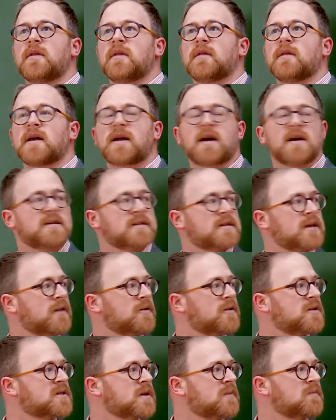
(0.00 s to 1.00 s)
like I said,
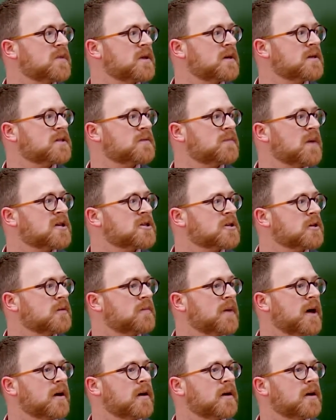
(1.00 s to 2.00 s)
there's something special
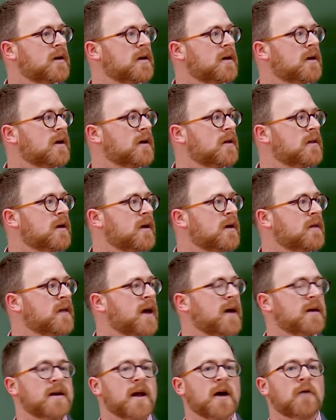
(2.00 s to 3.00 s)
about it in
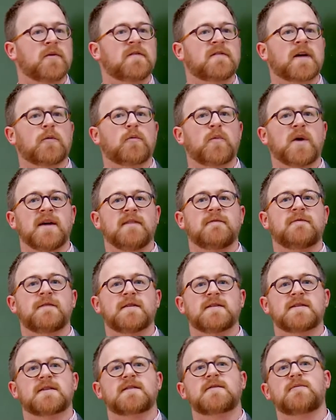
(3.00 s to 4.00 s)
that now we've got wave
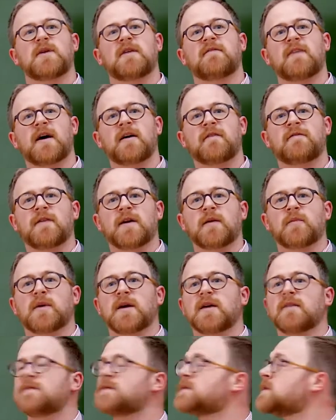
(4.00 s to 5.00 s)
physics. We have alphane
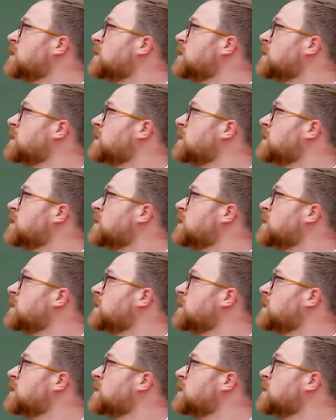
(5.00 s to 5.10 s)
waves.